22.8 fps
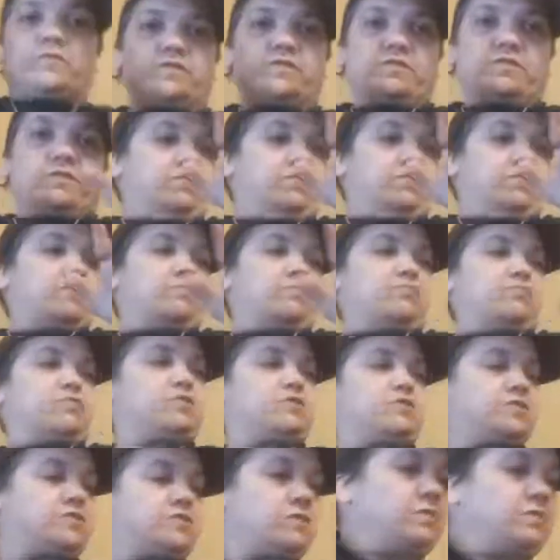give me some good
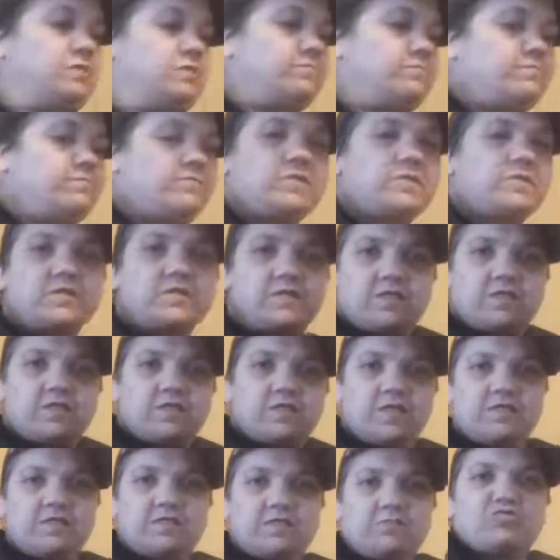stuff. Let's get
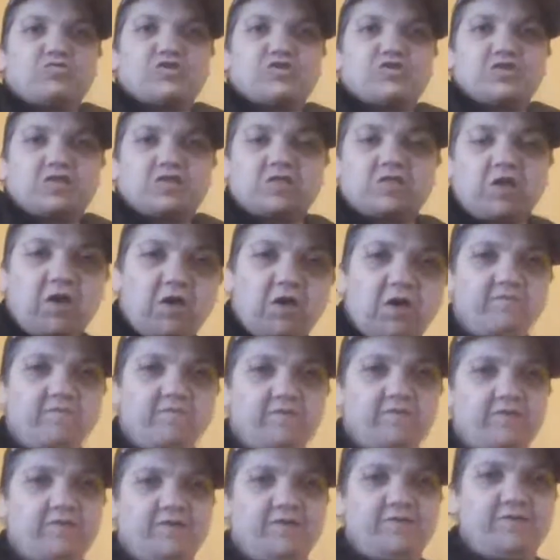some good stuff.
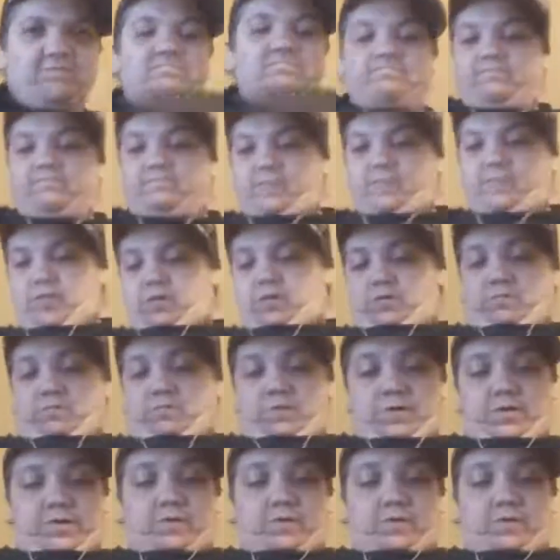Alrighty.